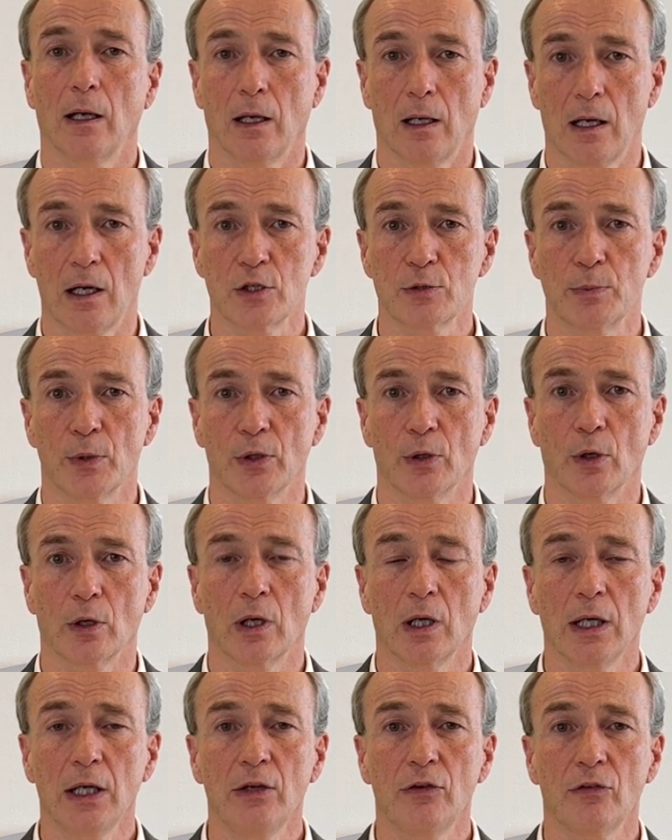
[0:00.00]
Last but not
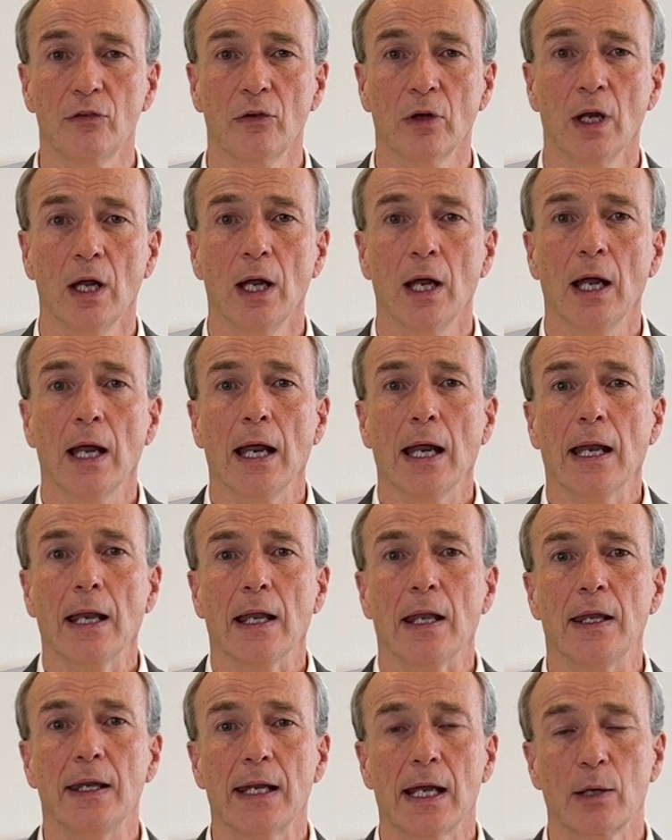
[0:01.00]
least,
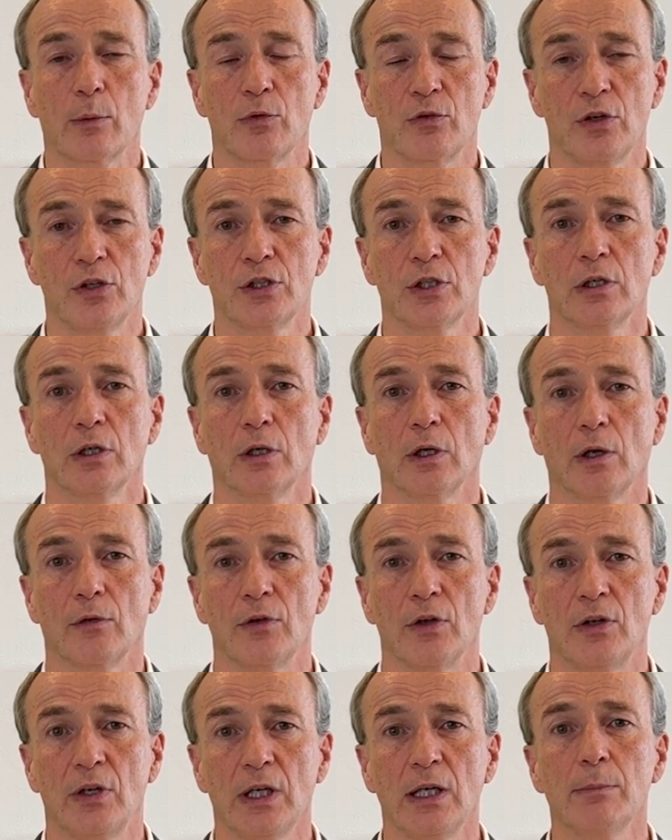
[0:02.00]
the acquisition of
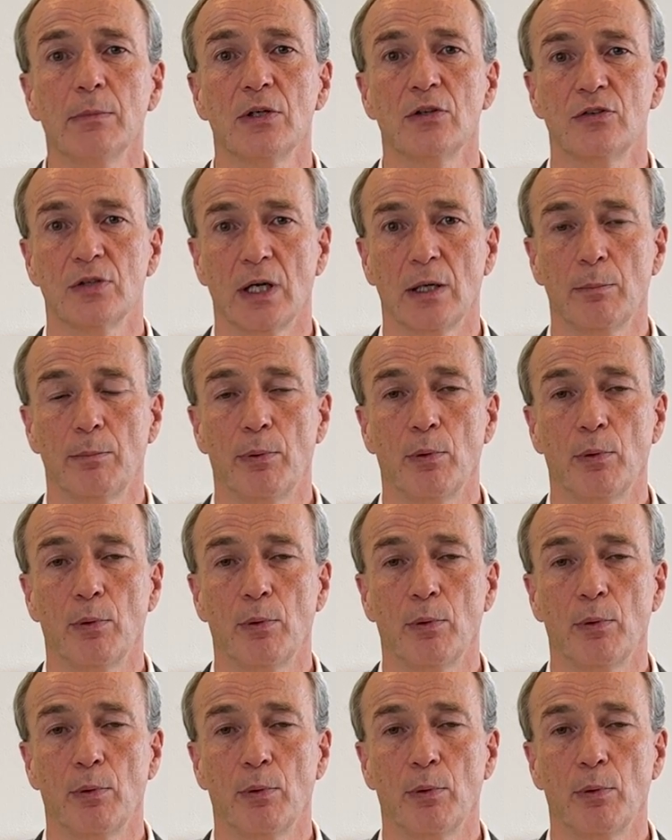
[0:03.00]
the team in St.